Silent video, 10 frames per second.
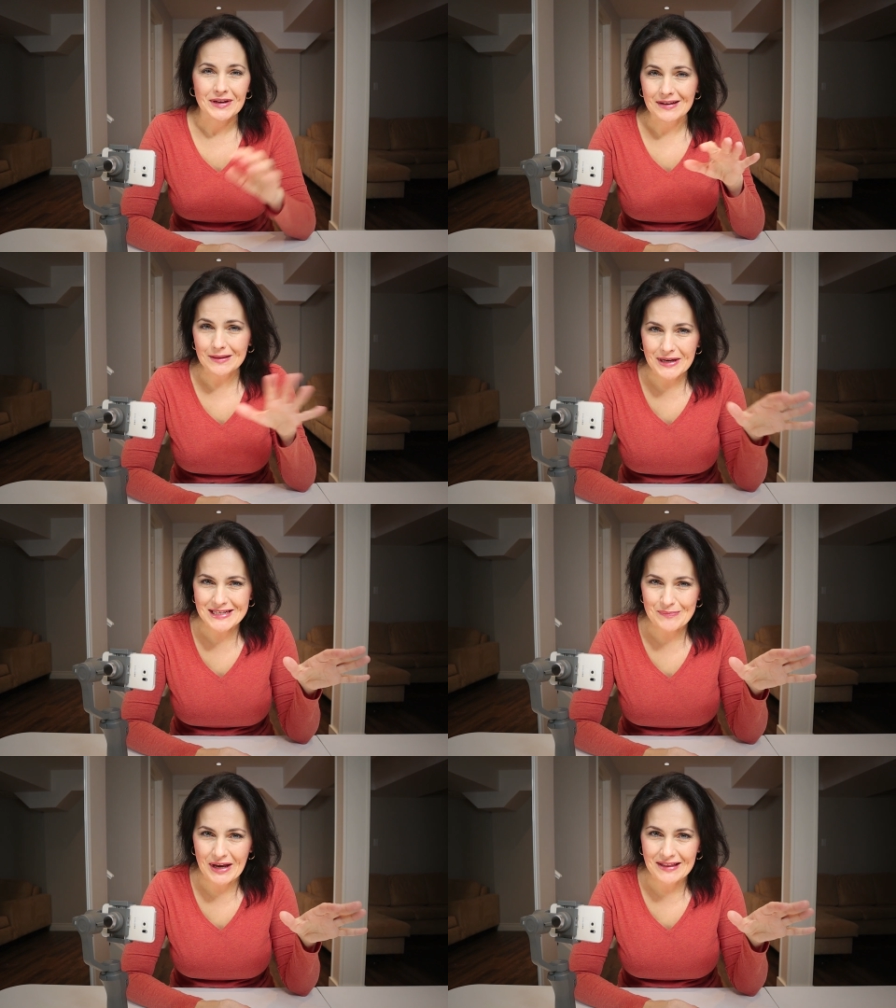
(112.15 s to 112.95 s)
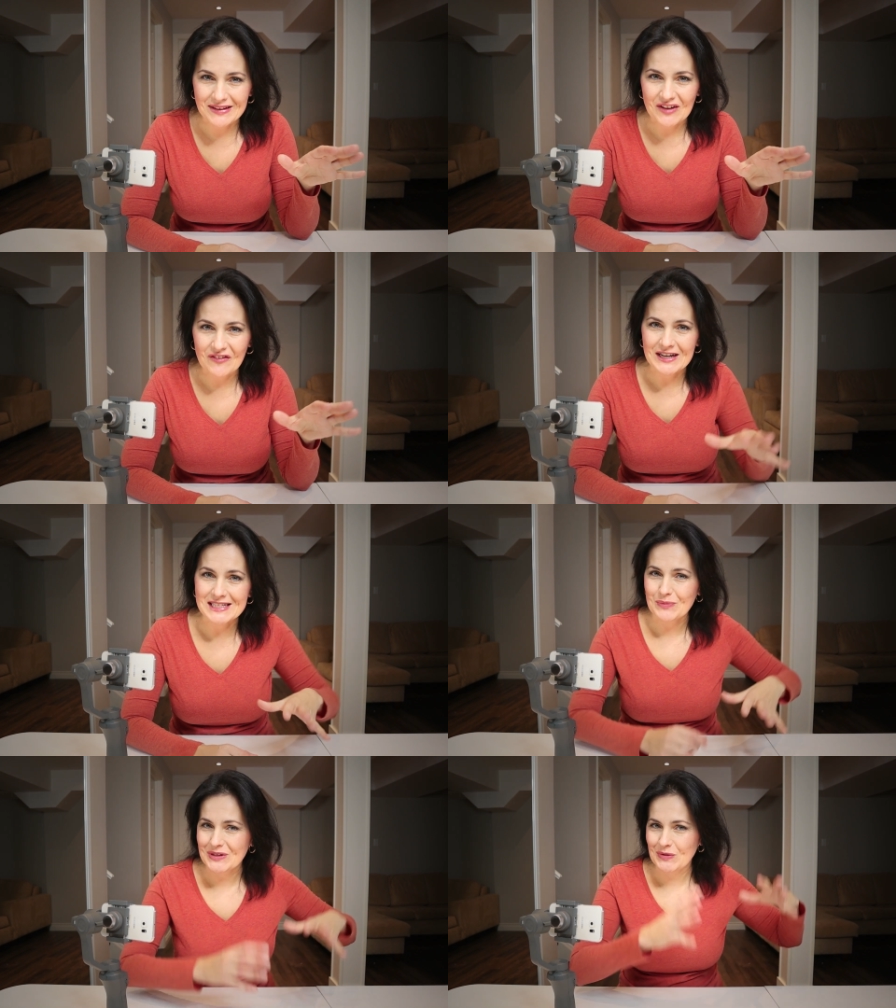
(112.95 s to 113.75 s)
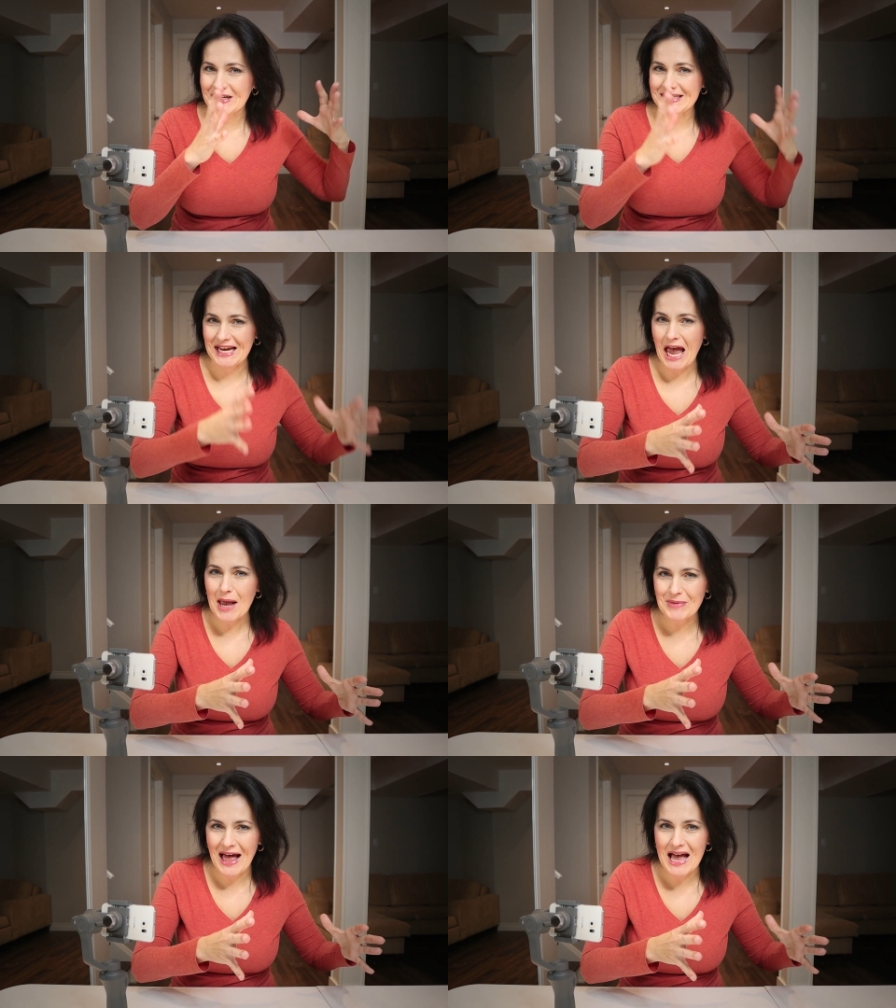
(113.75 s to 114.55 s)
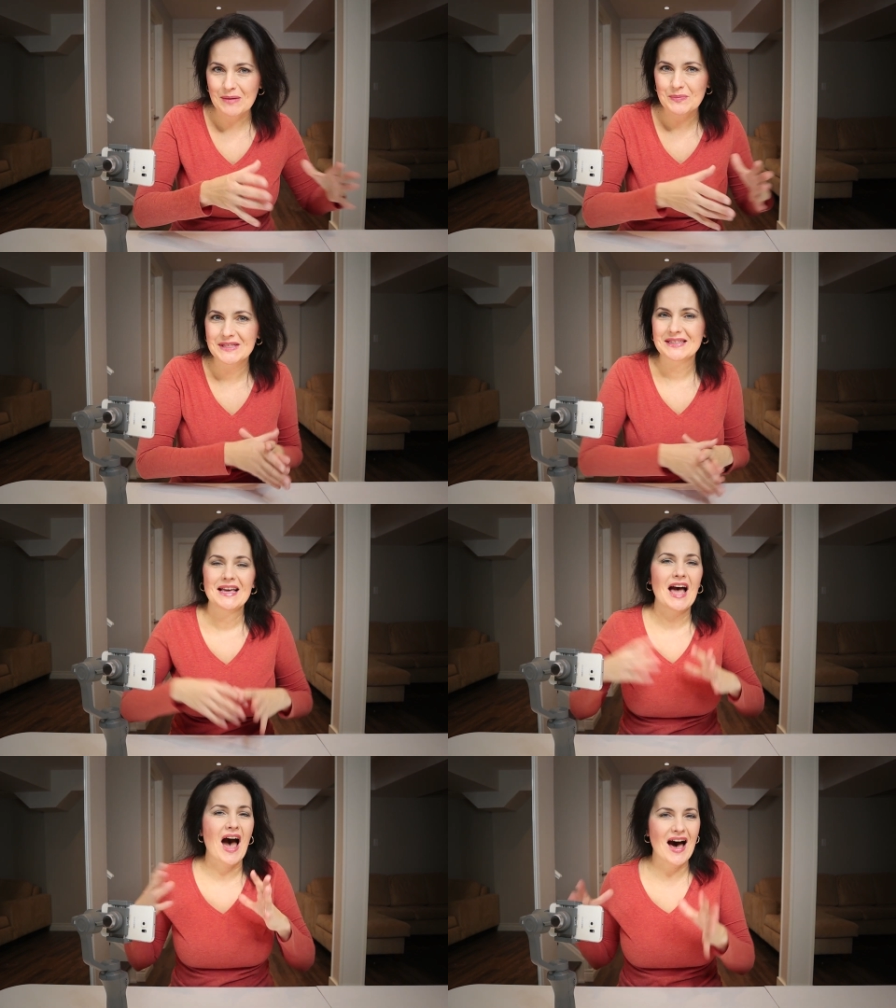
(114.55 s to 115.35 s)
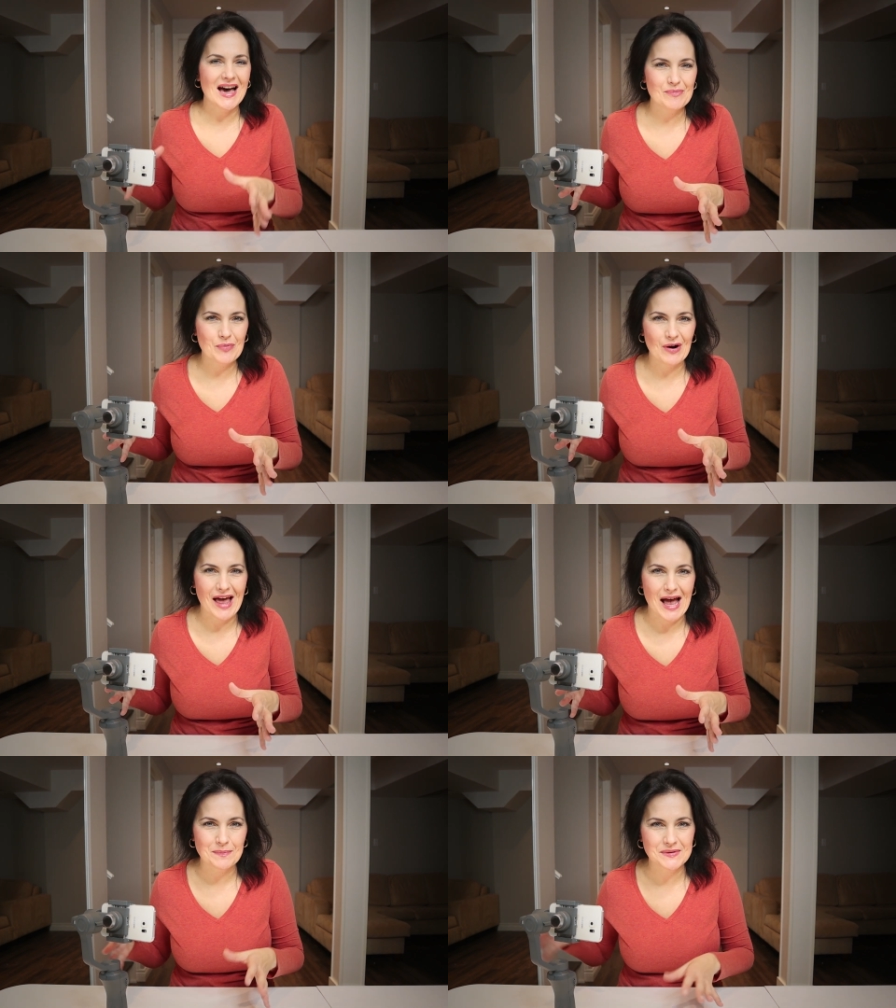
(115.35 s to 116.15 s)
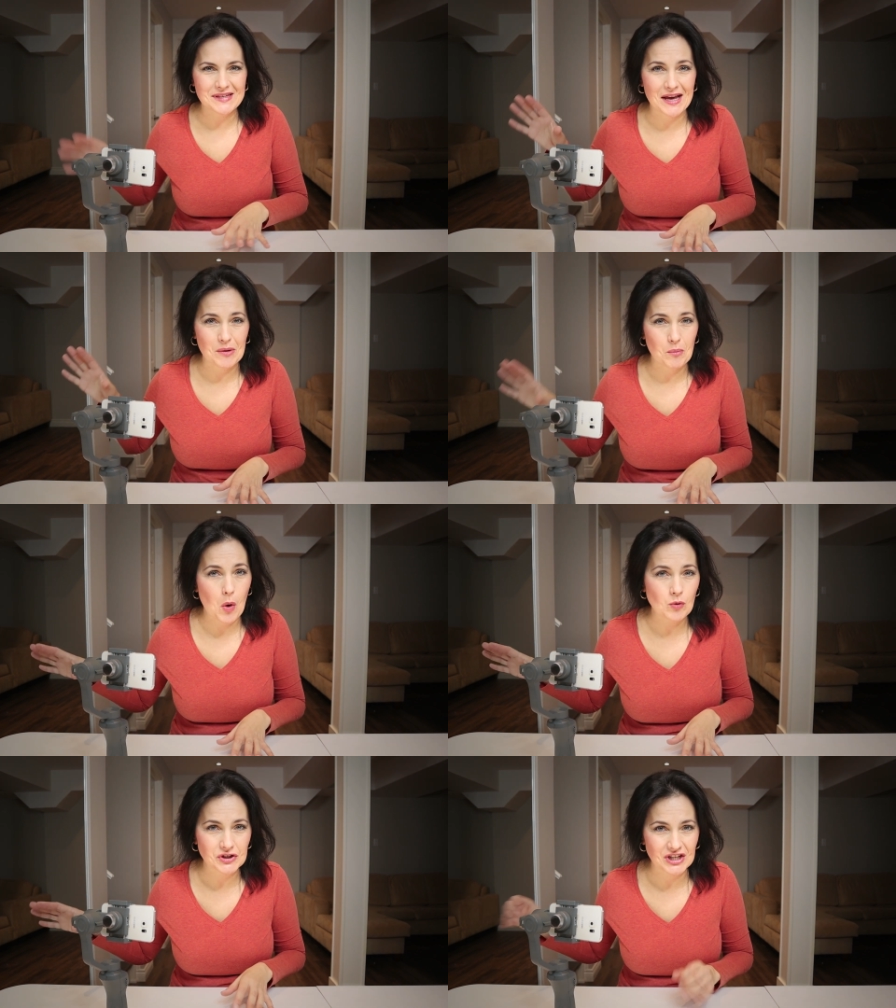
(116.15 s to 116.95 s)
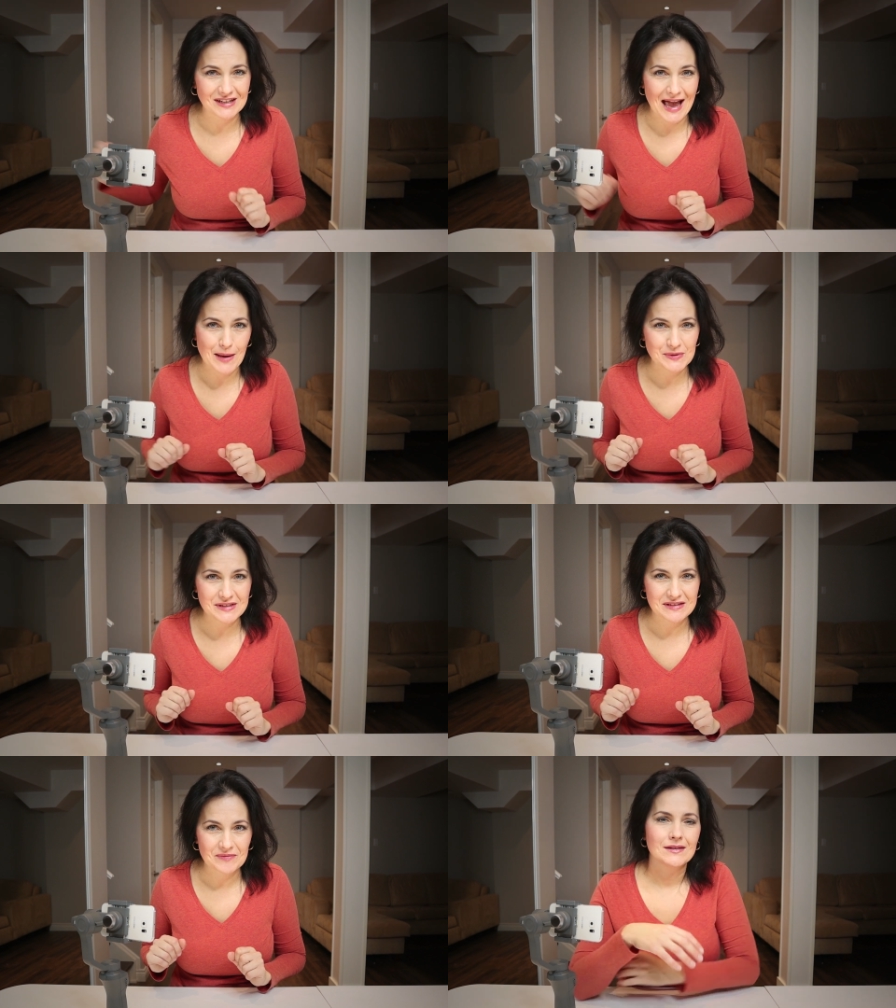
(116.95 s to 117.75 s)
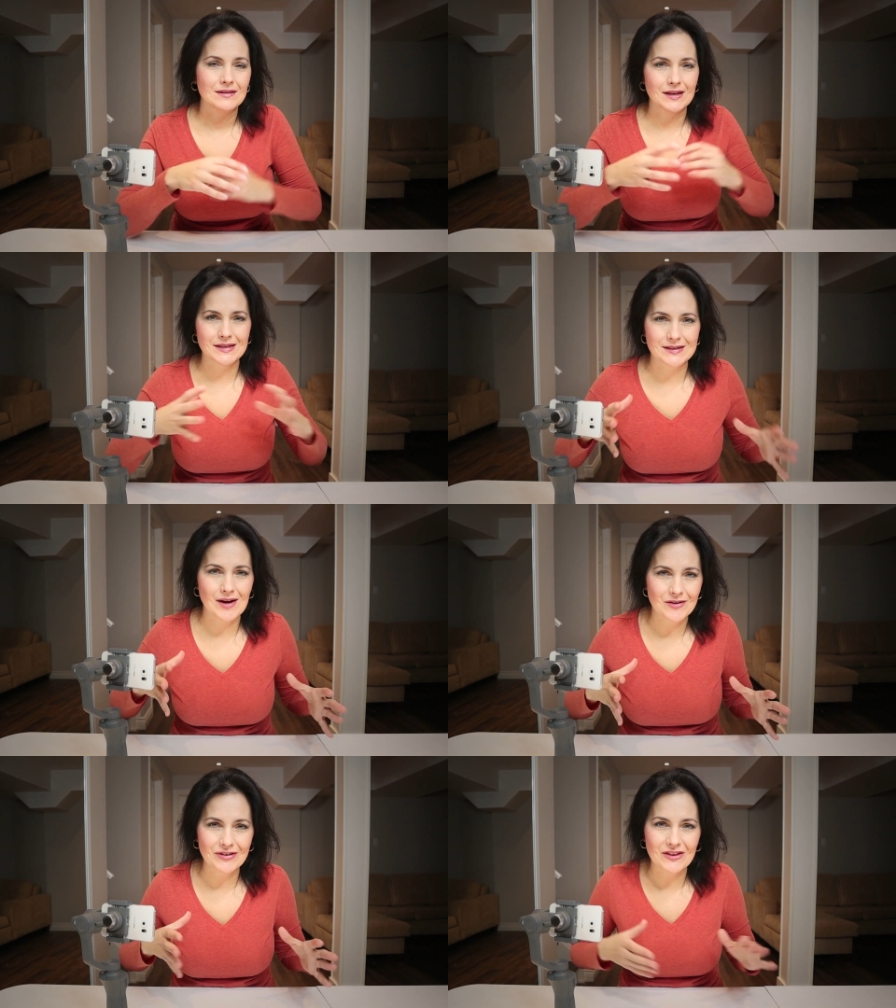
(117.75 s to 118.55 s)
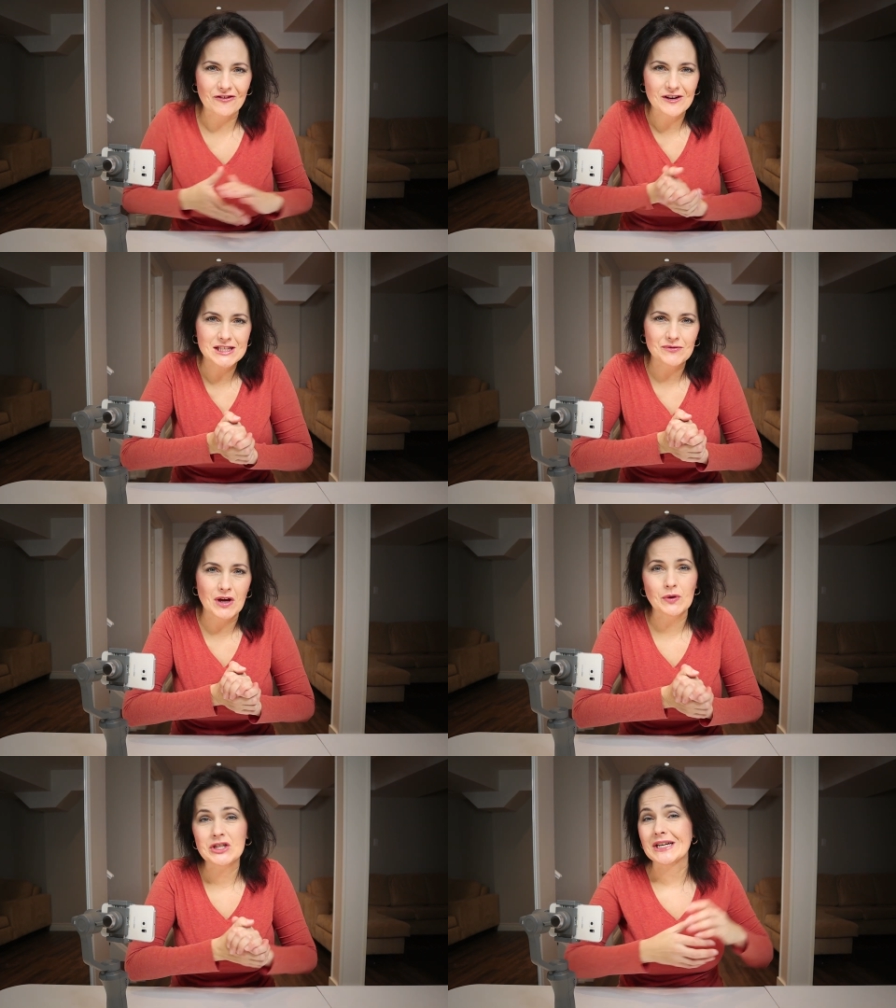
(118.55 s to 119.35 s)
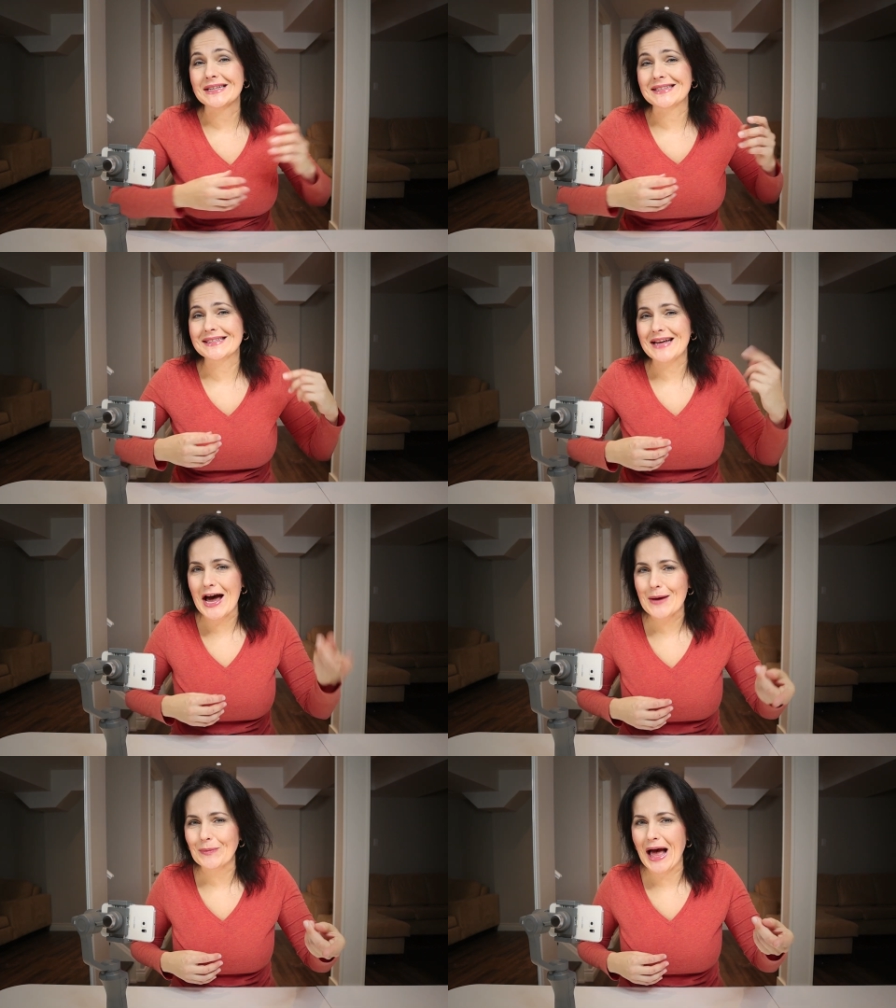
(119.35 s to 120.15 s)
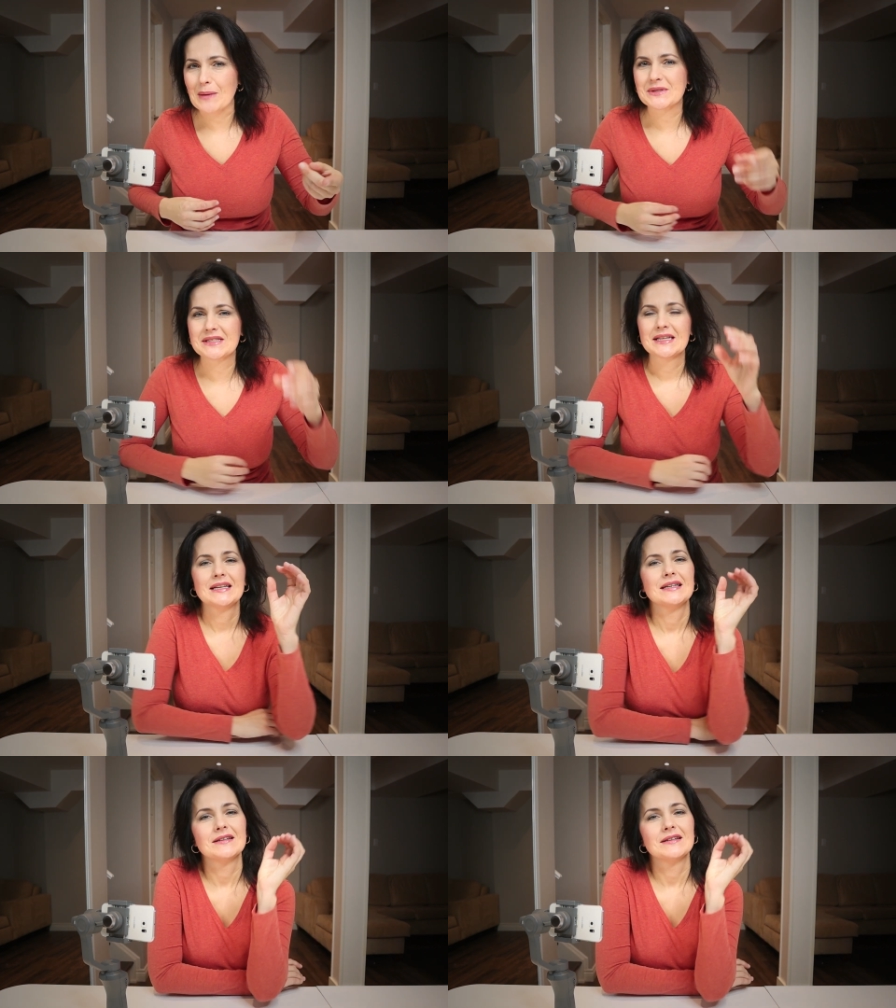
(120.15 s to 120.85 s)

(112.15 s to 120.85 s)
Let me explain the difference between time-lapse, hyperlapse and motion lapse. Let's start with the first one, which is time-lapse.